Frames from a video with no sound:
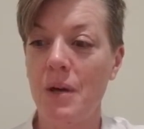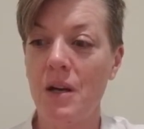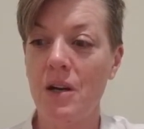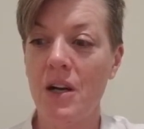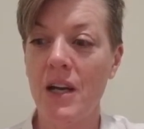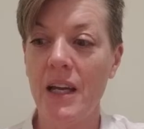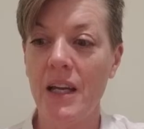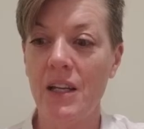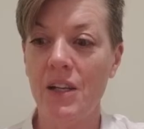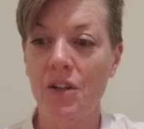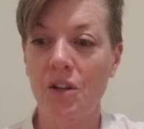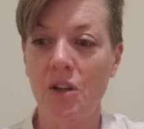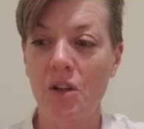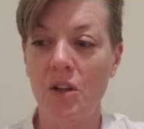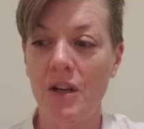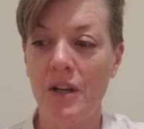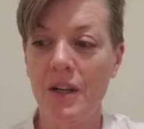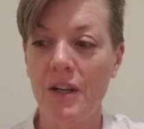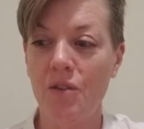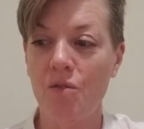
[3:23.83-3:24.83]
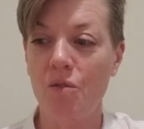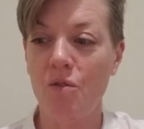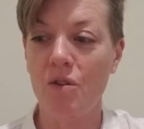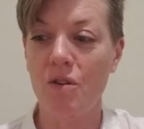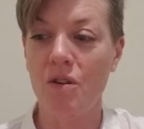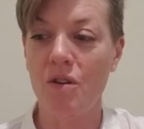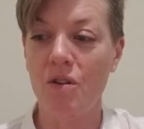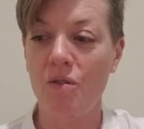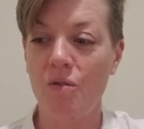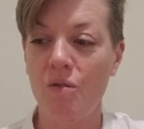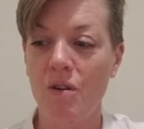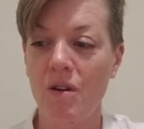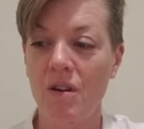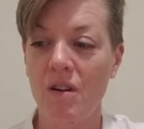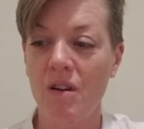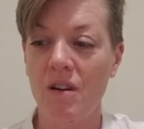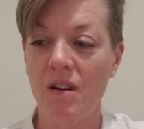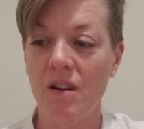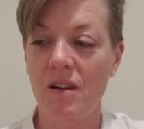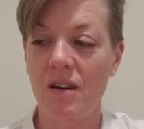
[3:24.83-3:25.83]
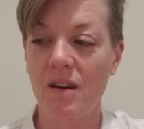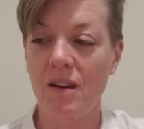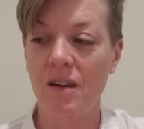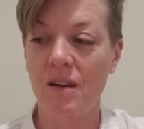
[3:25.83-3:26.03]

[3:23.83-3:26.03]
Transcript: handle on it or